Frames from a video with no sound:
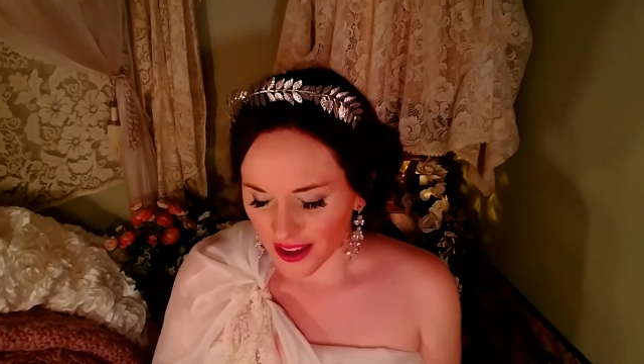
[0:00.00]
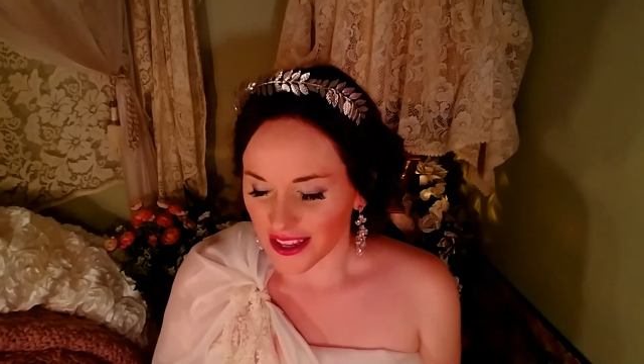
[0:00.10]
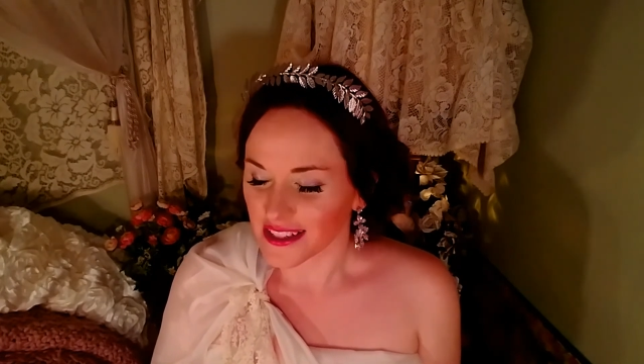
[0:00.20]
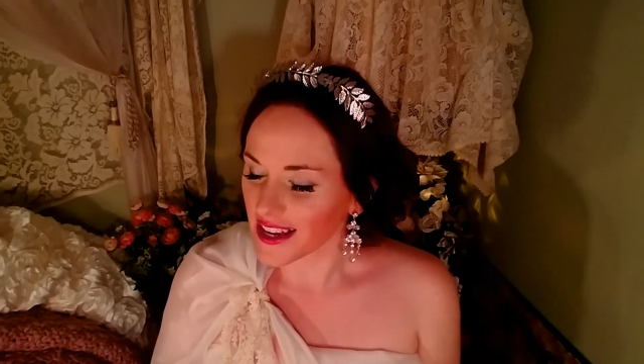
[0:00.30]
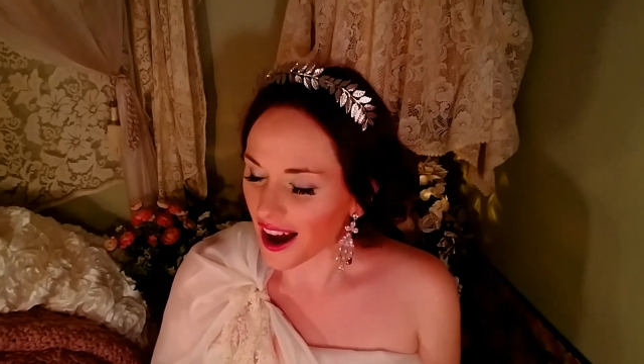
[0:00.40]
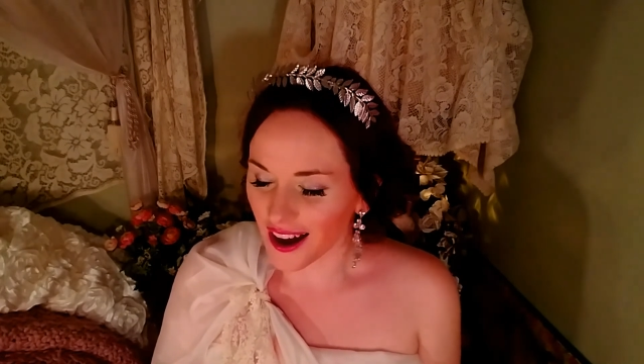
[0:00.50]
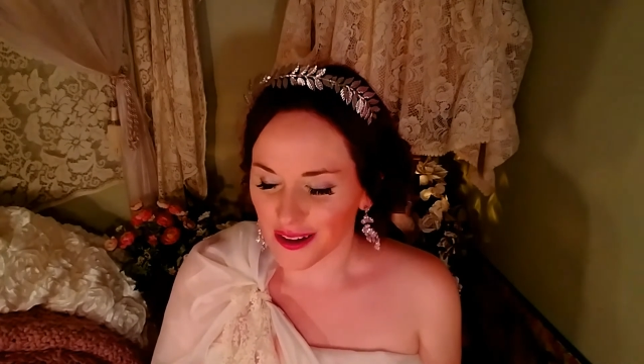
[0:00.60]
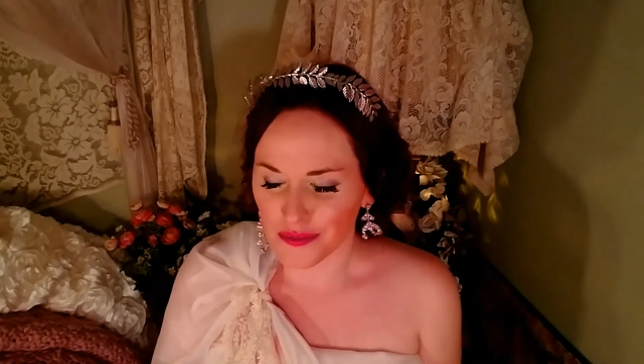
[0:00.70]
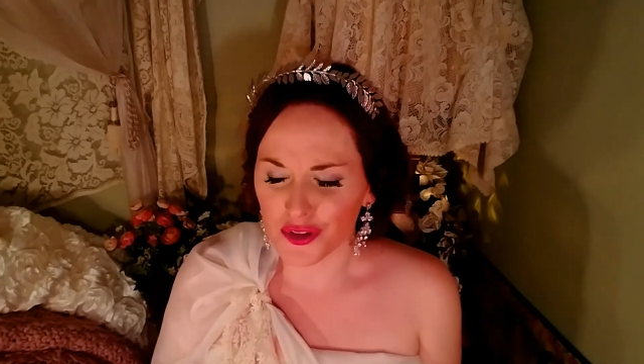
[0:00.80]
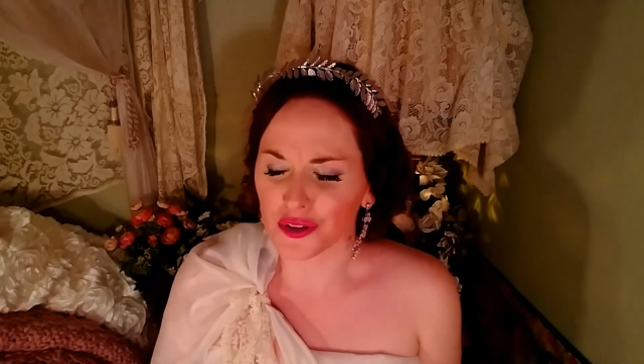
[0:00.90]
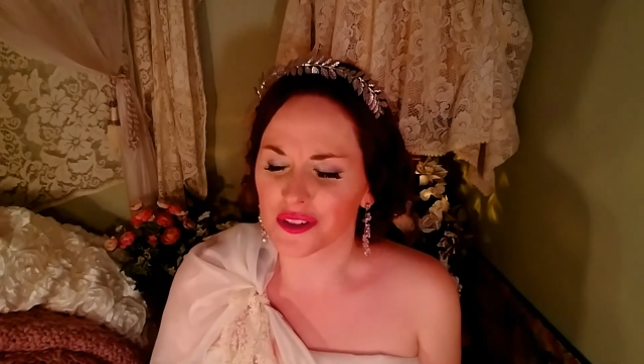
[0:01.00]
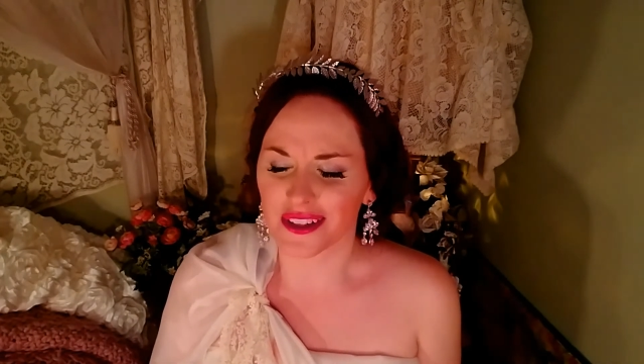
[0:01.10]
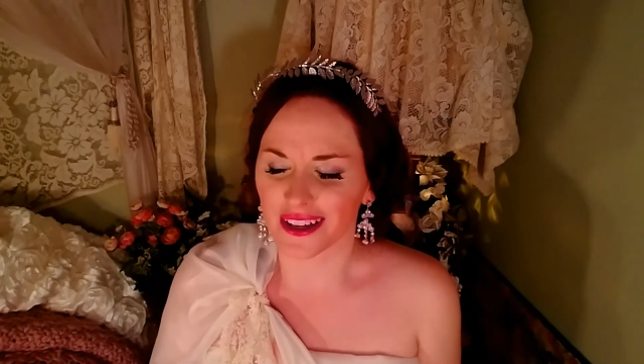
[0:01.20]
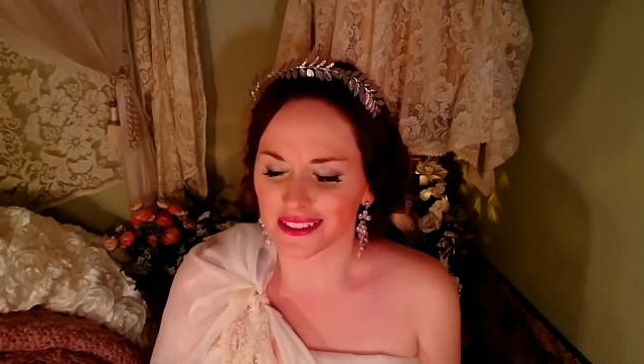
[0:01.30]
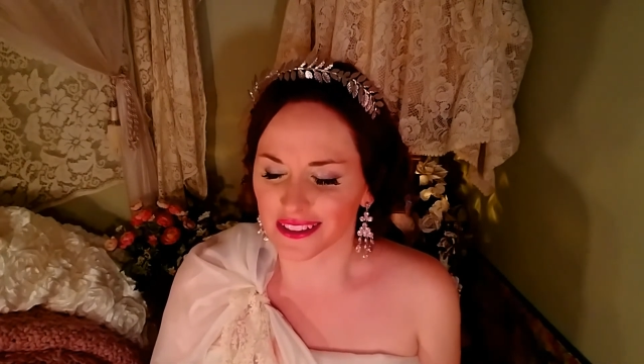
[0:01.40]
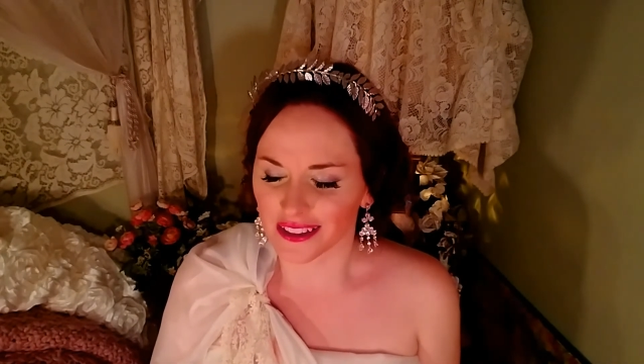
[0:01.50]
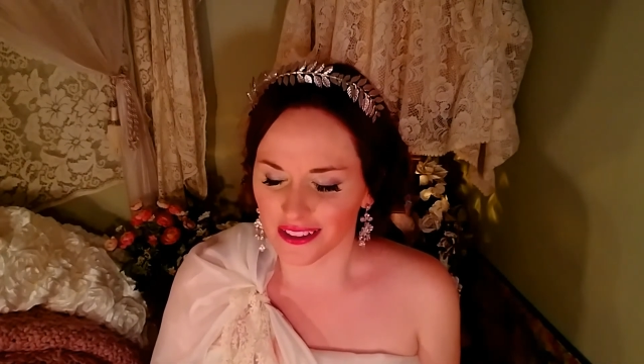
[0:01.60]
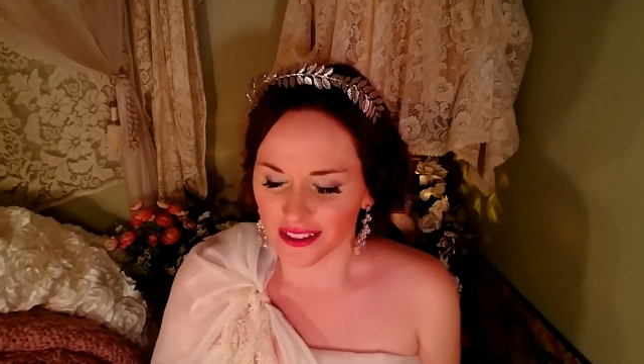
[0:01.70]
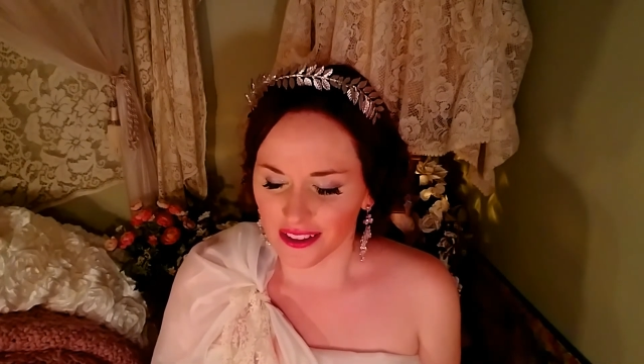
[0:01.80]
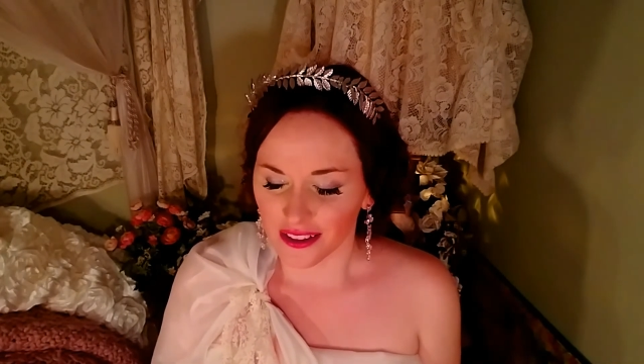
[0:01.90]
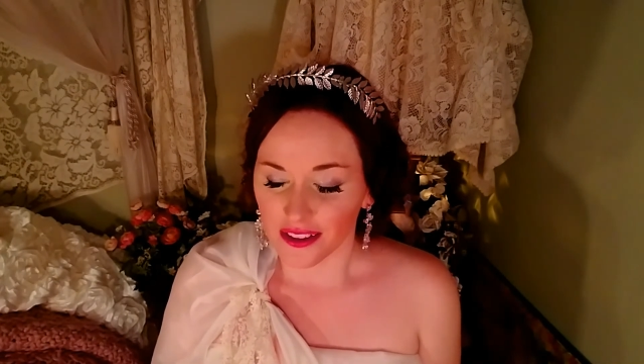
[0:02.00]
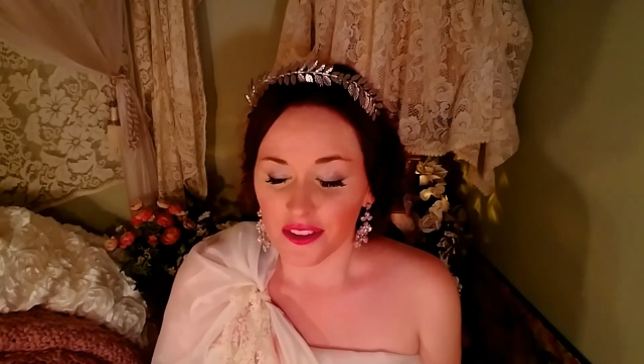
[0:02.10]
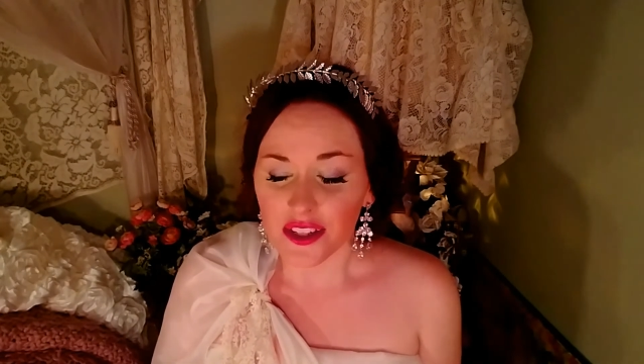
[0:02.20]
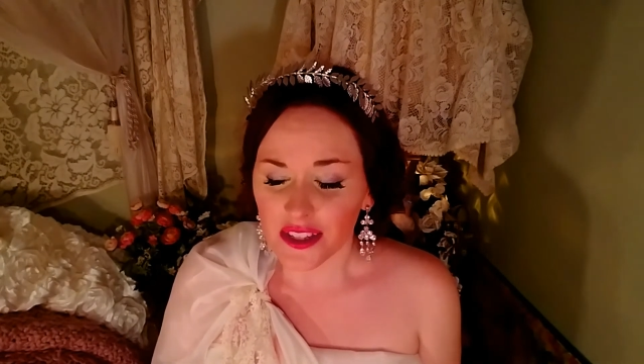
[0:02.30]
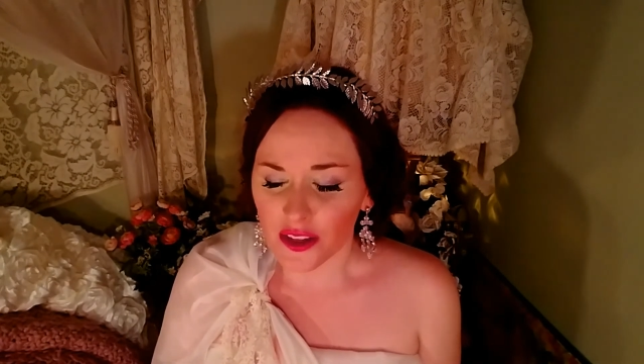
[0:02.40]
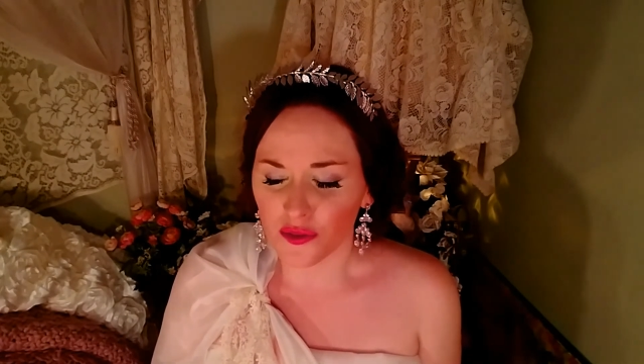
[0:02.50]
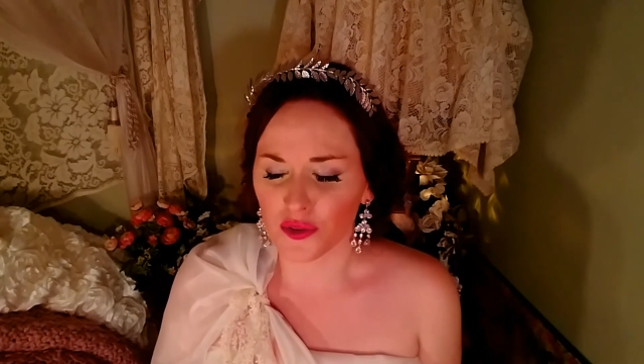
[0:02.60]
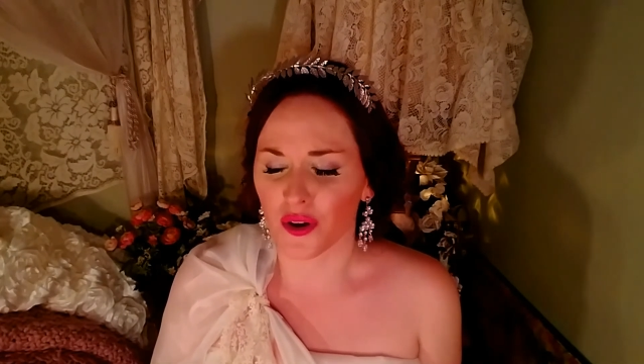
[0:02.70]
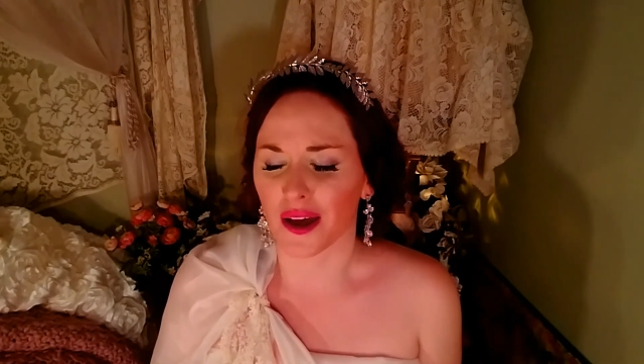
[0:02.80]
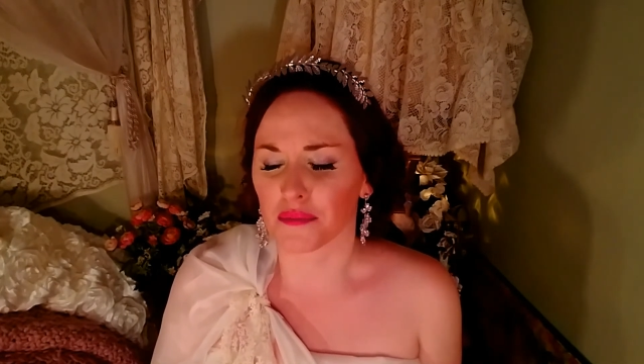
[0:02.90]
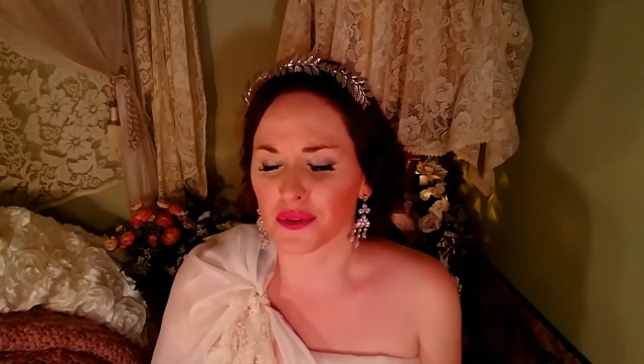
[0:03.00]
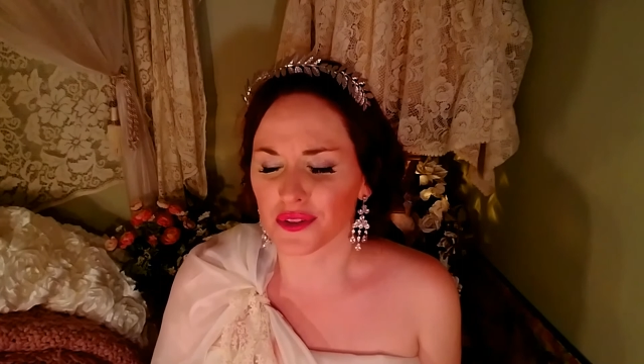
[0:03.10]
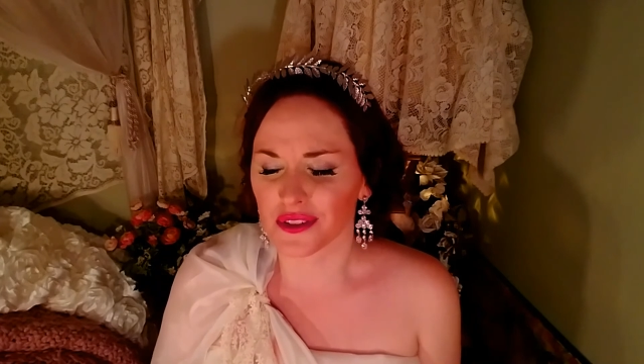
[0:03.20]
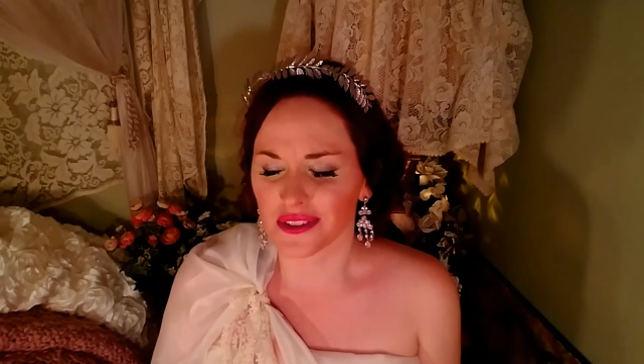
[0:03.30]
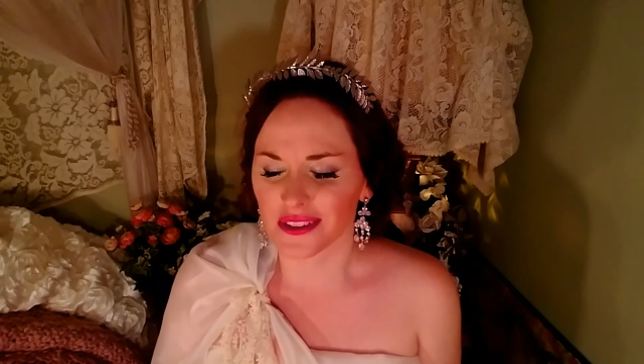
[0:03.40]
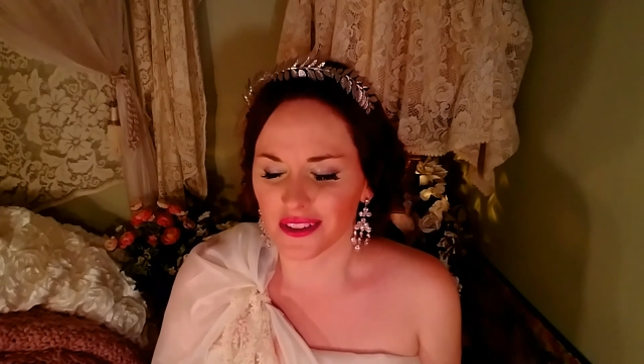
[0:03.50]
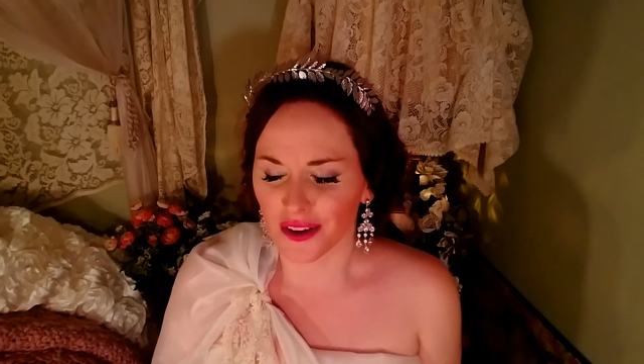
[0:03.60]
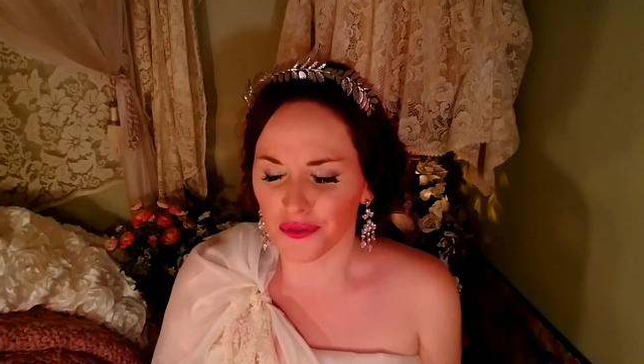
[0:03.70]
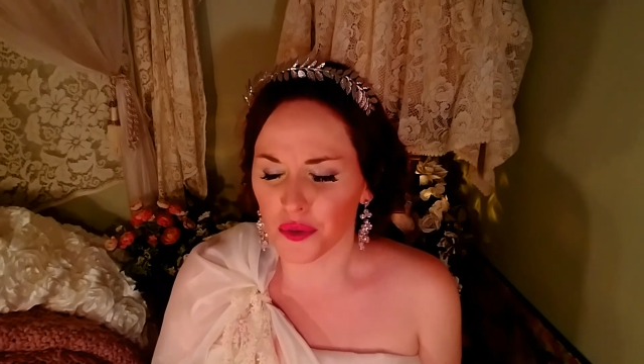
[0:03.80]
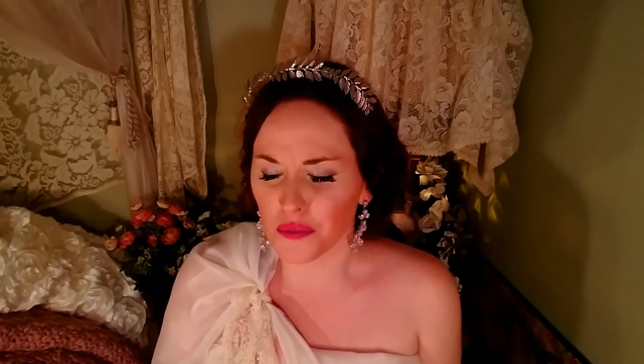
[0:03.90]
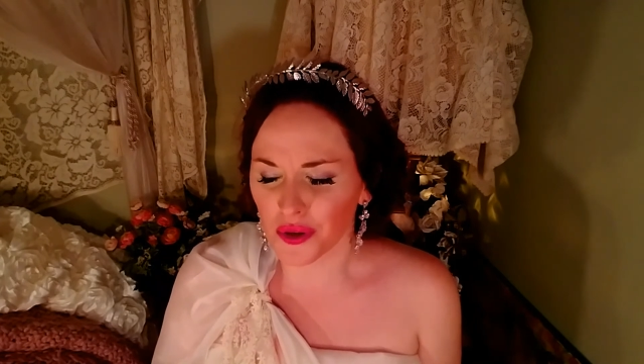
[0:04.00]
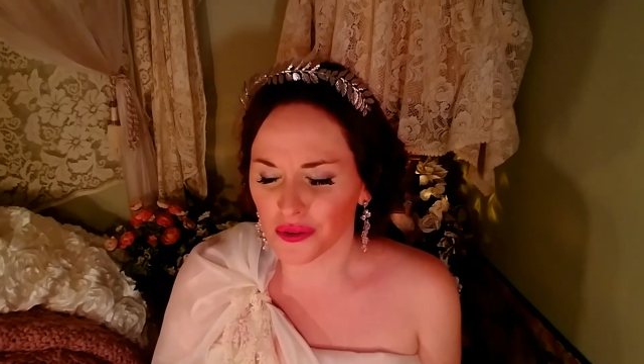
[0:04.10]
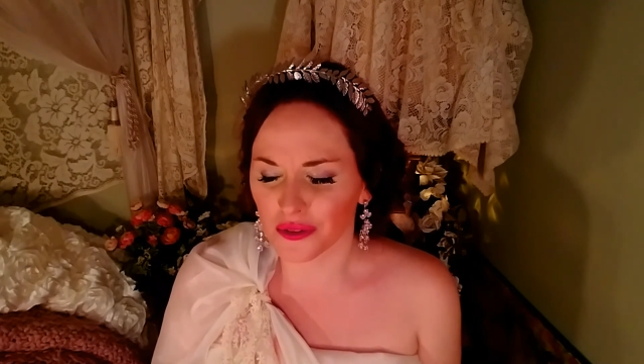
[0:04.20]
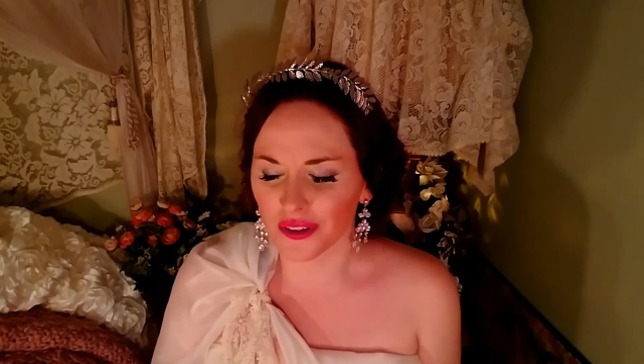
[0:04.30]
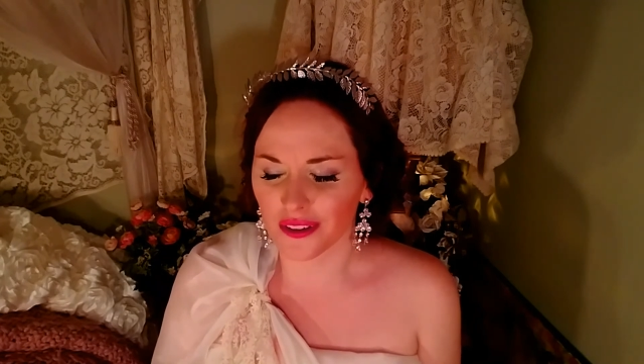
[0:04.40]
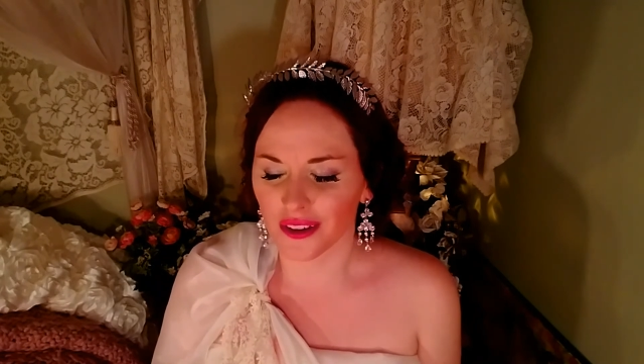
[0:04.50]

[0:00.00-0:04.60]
and times are done the silver apples of the moon,